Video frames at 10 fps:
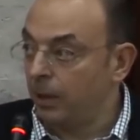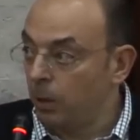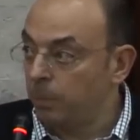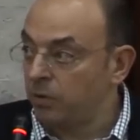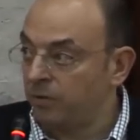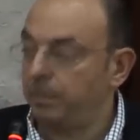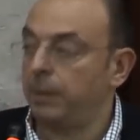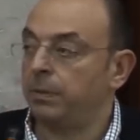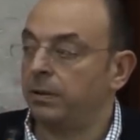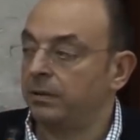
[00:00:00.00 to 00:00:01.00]
groups of
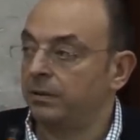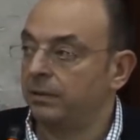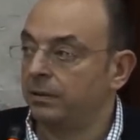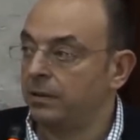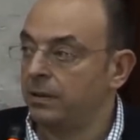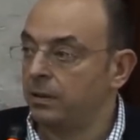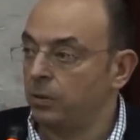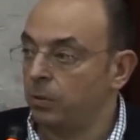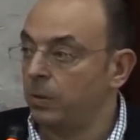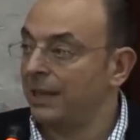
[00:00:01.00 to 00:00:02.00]
people
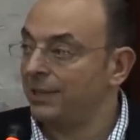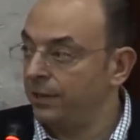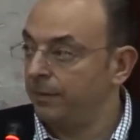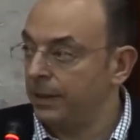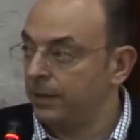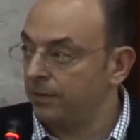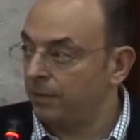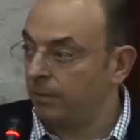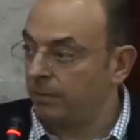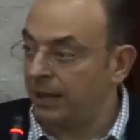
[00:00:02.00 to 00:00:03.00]
to achievements
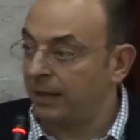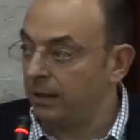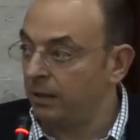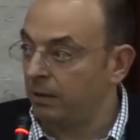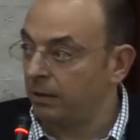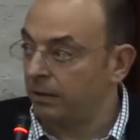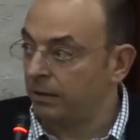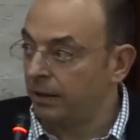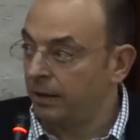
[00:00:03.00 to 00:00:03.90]
from early on.